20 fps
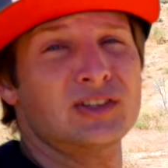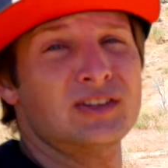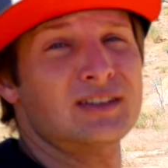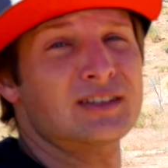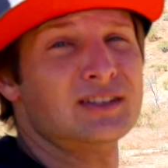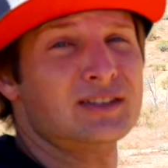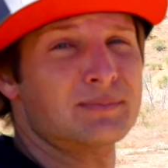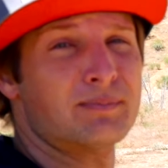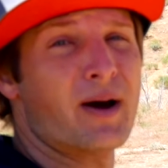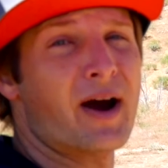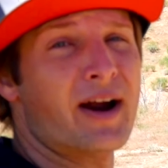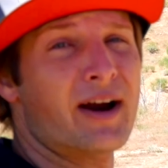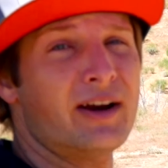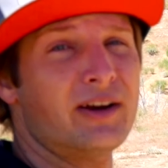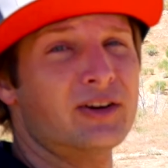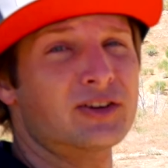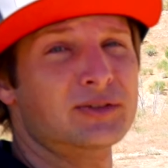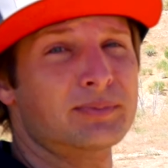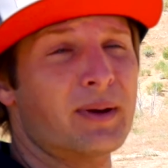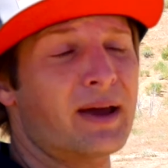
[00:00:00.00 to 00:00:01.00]
the Inspire
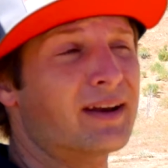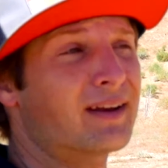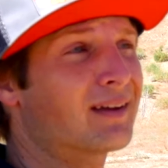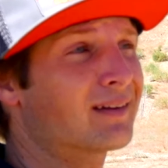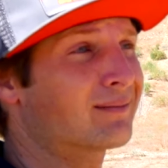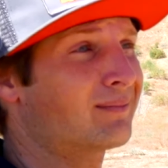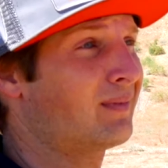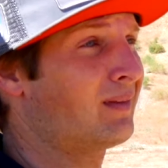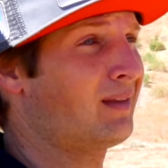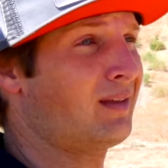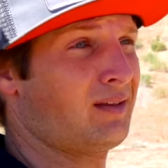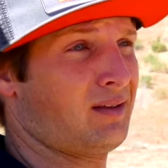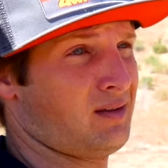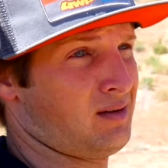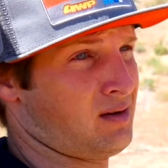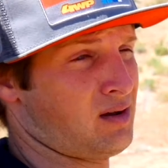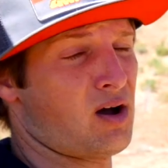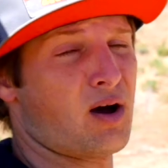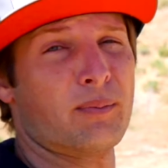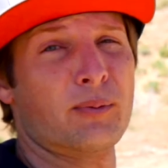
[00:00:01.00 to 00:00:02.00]
you're spending
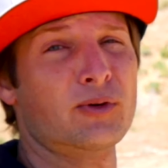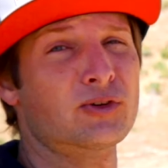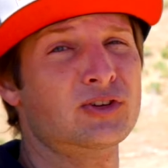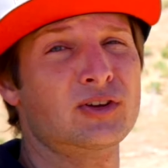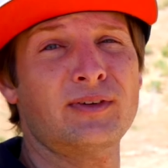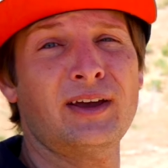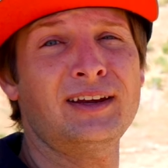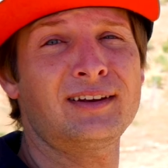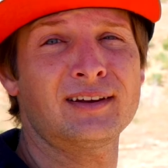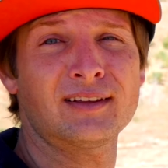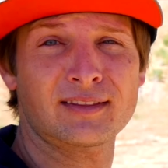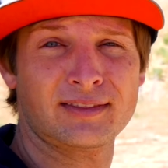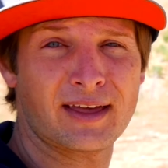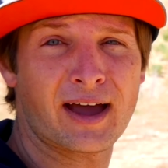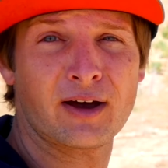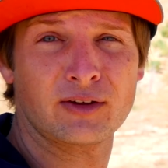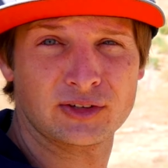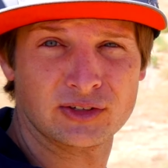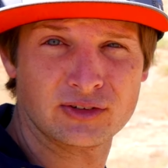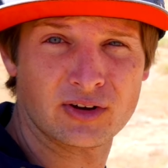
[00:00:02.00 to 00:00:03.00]
upwards of
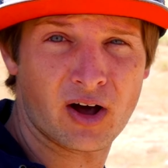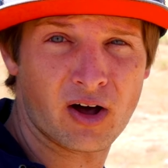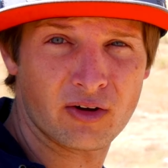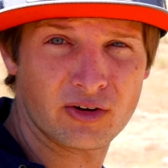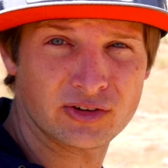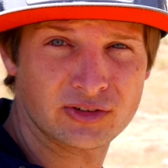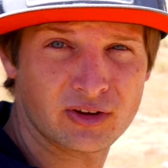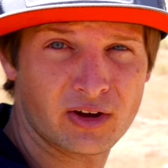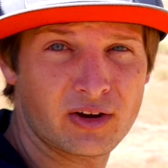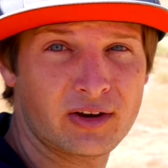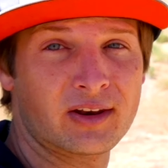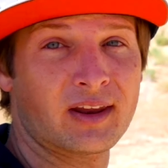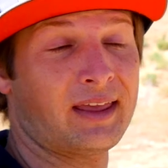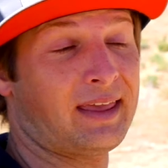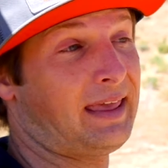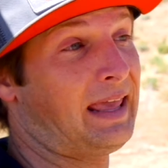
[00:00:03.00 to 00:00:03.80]
$18,000 on.